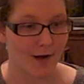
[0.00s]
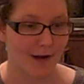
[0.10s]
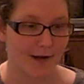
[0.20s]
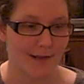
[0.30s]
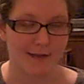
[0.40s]

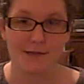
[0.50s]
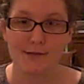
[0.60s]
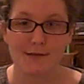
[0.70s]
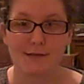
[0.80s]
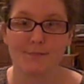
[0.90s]
kind. That's
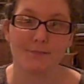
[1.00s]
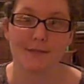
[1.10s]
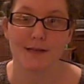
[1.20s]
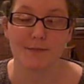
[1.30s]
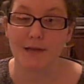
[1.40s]
just
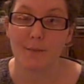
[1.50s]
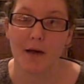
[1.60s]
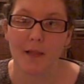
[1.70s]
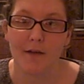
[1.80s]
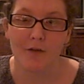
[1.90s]
seems how
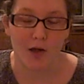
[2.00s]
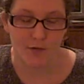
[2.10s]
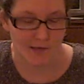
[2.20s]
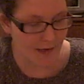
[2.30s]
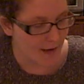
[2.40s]
my life
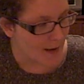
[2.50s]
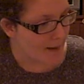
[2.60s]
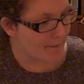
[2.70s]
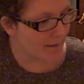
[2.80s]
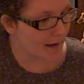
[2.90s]
goes.
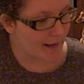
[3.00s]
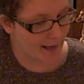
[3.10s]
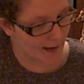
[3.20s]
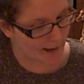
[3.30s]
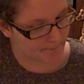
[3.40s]
But,
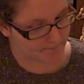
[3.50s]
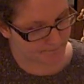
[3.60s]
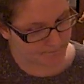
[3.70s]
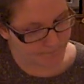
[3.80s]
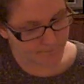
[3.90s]

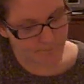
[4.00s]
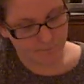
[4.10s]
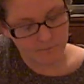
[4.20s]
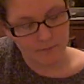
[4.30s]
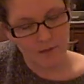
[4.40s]
um,
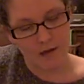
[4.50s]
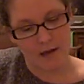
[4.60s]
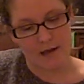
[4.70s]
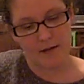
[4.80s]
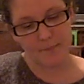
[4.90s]

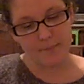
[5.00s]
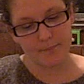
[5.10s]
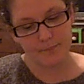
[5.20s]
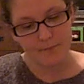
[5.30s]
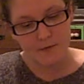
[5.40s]
uh,
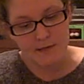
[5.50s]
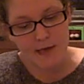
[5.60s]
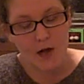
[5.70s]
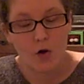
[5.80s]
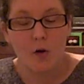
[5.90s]

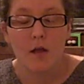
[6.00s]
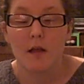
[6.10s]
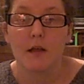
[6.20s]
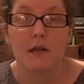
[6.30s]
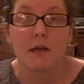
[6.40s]
so
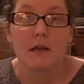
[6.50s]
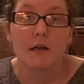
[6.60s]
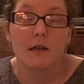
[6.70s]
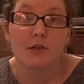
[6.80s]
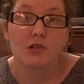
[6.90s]

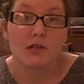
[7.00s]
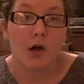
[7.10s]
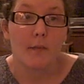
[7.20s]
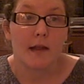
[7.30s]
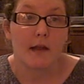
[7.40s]
she
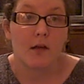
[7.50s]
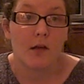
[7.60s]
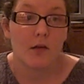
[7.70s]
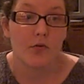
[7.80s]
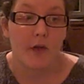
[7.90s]
told me
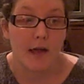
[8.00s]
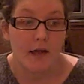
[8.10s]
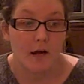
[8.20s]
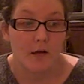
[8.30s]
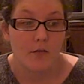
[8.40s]

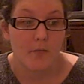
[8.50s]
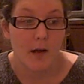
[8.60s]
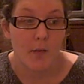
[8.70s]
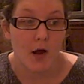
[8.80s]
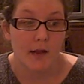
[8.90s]
that
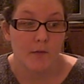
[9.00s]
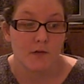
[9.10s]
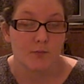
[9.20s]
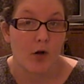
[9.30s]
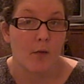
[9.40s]
my body
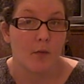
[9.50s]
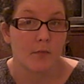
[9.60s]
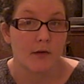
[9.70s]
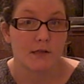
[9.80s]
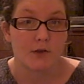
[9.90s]
was
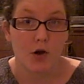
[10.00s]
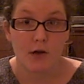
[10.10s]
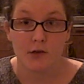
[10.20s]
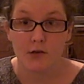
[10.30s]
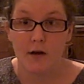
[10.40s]
probably
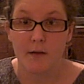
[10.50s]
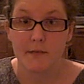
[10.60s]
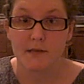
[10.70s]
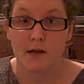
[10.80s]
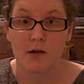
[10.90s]
starting to try to
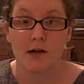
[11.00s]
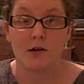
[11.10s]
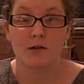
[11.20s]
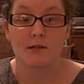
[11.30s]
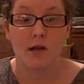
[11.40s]
miscarry
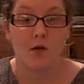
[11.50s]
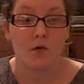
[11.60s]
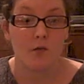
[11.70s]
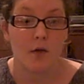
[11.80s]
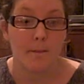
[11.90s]
on its
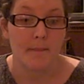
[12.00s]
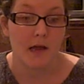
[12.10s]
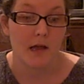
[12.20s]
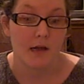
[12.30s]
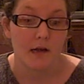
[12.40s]
own,
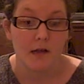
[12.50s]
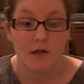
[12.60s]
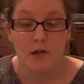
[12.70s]
But